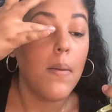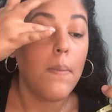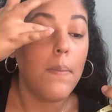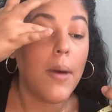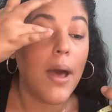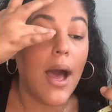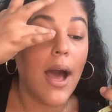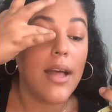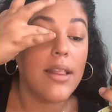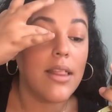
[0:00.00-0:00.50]

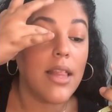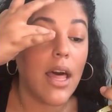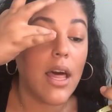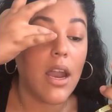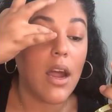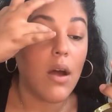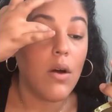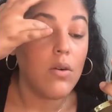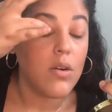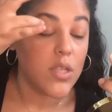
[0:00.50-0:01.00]
pat that
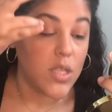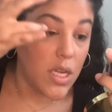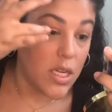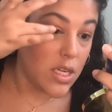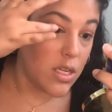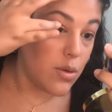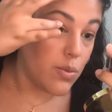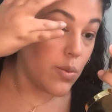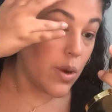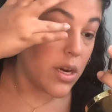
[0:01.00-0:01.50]
out because I
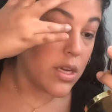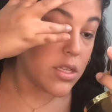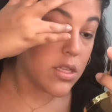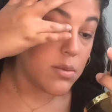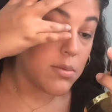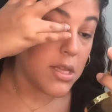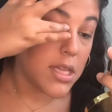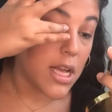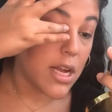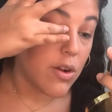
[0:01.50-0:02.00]
didn't want it to
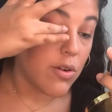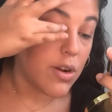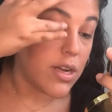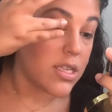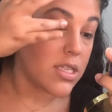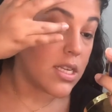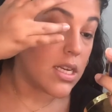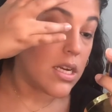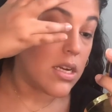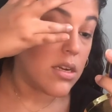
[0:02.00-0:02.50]
be that
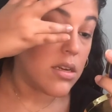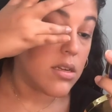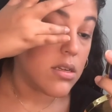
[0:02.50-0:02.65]
crazy.